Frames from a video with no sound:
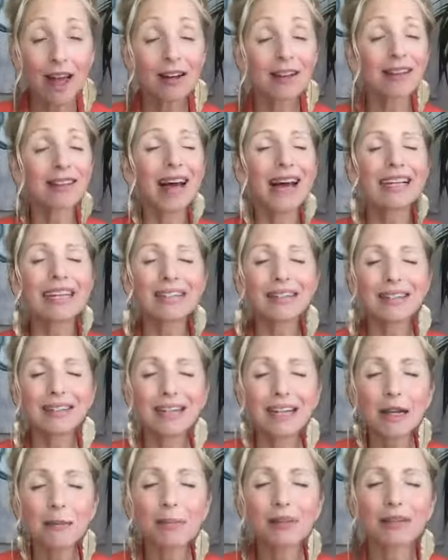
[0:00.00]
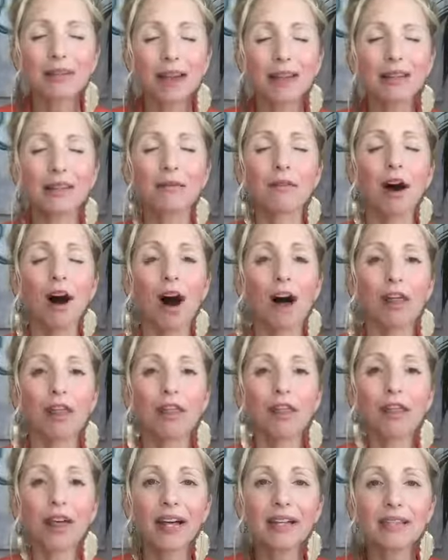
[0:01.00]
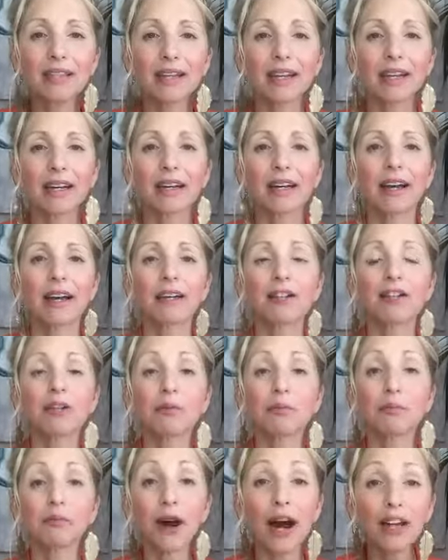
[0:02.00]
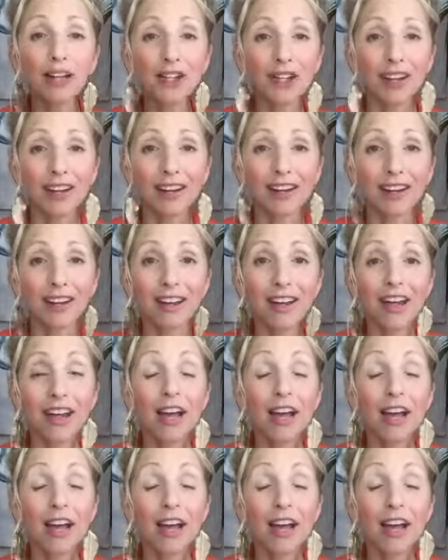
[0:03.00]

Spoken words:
to that deep sense of authentic expression.